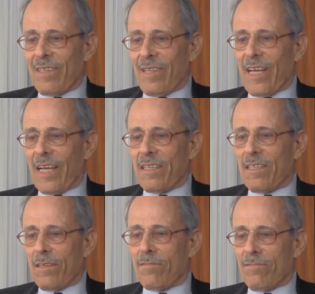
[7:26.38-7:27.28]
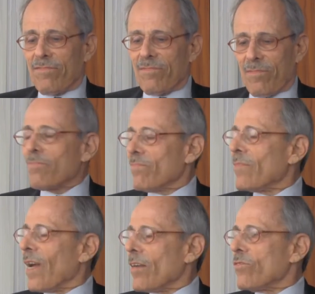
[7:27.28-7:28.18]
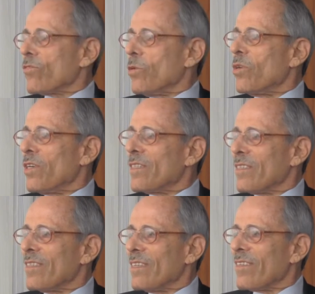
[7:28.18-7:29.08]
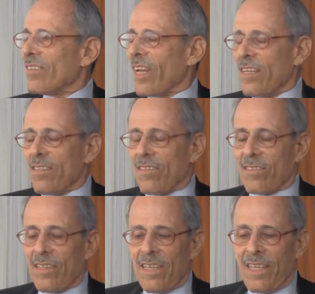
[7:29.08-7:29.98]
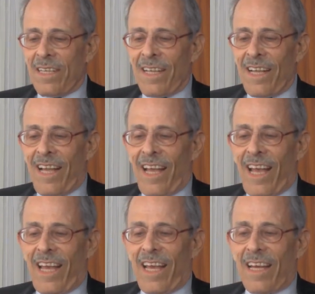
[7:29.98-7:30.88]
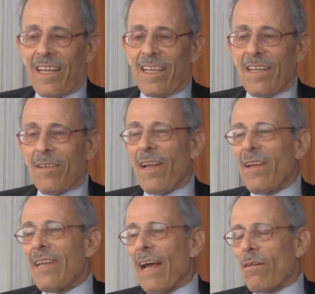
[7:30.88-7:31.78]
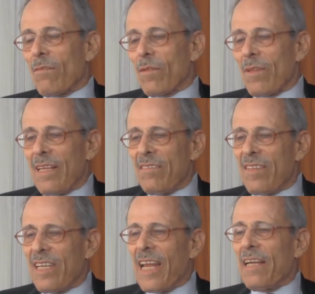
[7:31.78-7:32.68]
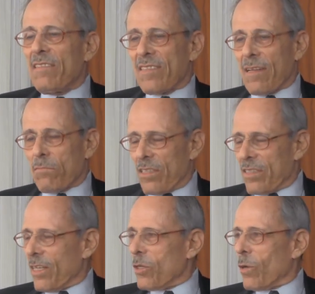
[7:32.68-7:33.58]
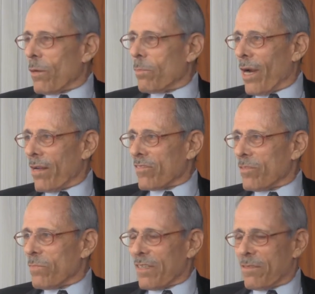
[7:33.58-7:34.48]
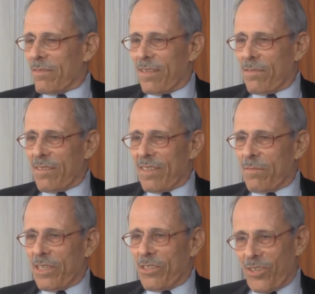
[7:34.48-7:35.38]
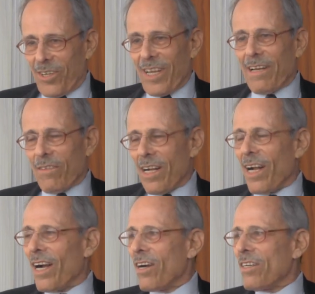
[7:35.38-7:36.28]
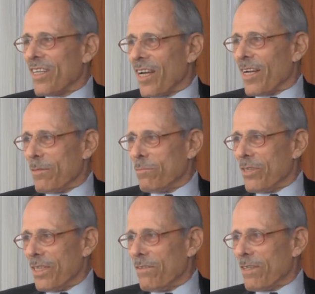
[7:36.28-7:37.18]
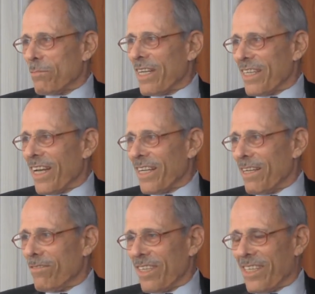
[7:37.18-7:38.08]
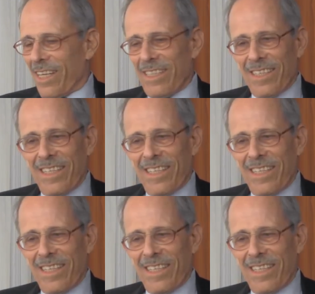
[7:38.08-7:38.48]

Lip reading: the end of high school in the States. And now these dates I'm going to tell you are approximate, but you're going to have a hard time believing my naivete.